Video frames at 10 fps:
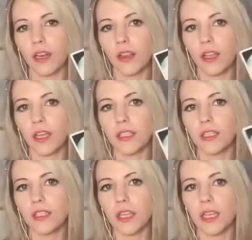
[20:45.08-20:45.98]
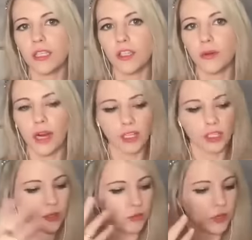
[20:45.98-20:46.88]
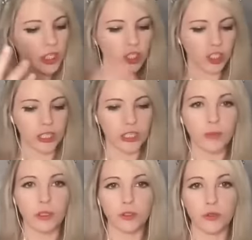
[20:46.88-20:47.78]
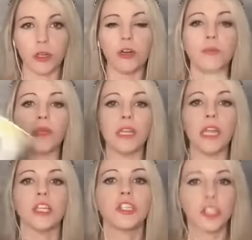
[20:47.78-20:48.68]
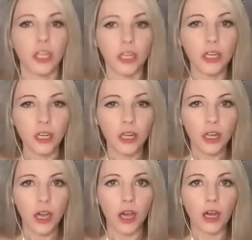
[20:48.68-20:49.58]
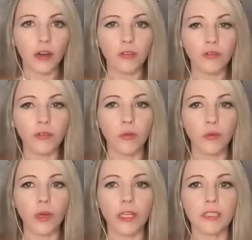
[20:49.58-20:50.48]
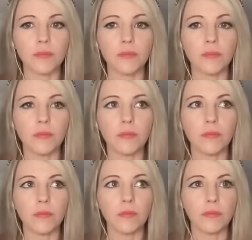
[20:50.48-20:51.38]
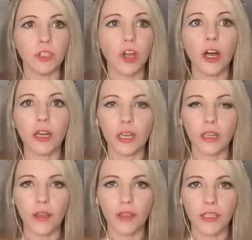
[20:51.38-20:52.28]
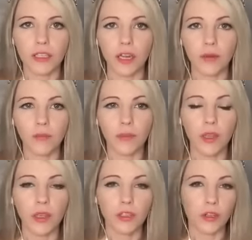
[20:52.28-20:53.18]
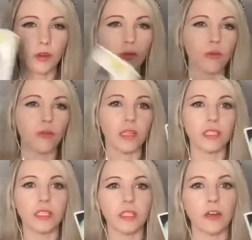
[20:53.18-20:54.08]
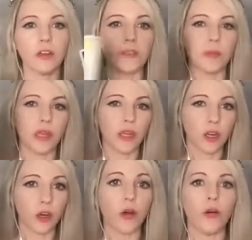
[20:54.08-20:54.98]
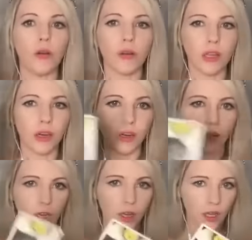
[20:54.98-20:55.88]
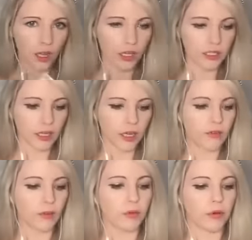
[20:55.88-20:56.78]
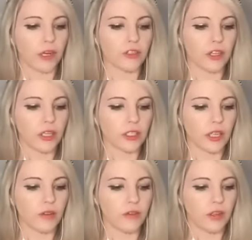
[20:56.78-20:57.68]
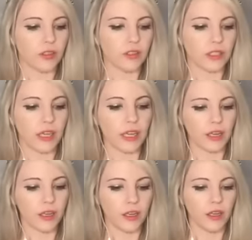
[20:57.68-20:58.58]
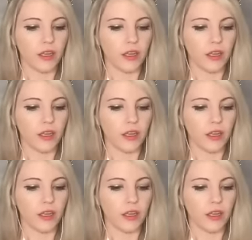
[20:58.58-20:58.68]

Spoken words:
this is you actually reaching spiritual culmination of what is dawning at this time. So this is the ultimate goal here. And it's kind of a process that feels like